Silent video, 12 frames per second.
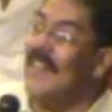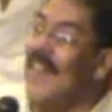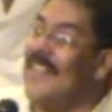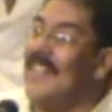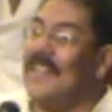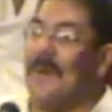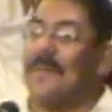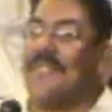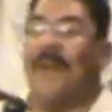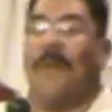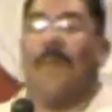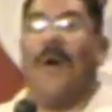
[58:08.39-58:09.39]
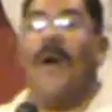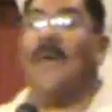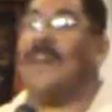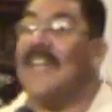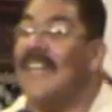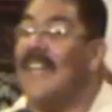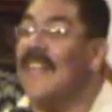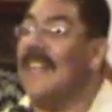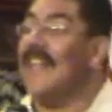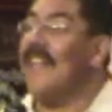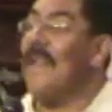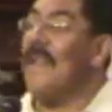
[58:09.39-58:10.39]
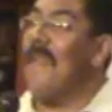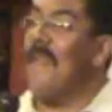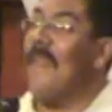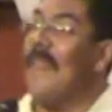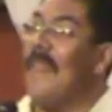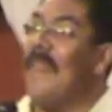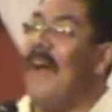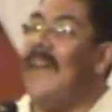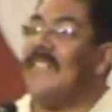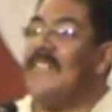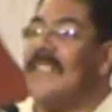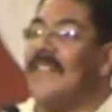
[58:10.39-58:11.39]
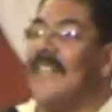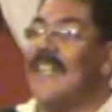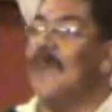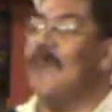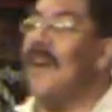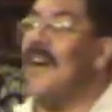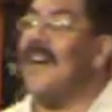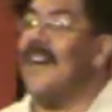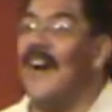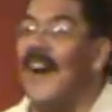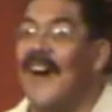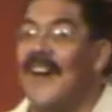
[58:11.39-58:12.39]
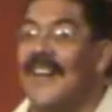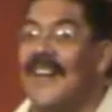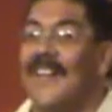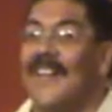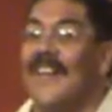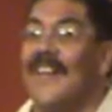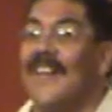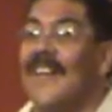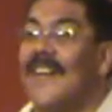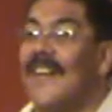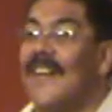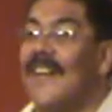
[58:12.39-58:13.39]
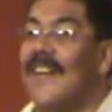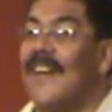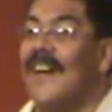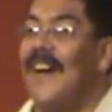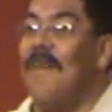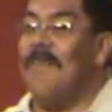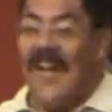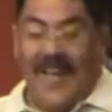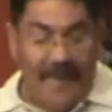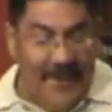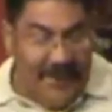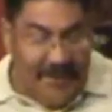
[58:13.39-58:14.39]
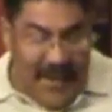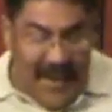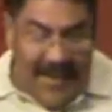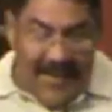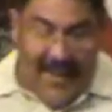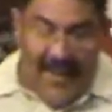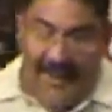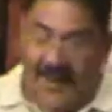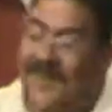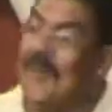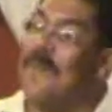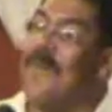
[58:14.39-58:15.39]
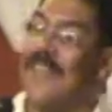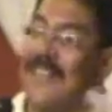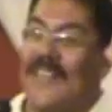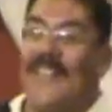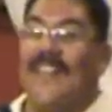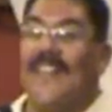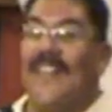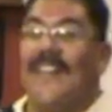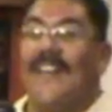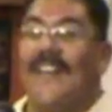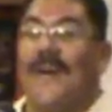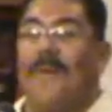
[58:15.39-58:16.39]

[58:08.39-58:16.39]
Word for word: I think I'm still broken. I still need work, God. Yeah. I'm not, I mean, man, God, you know what I mean? Yeah.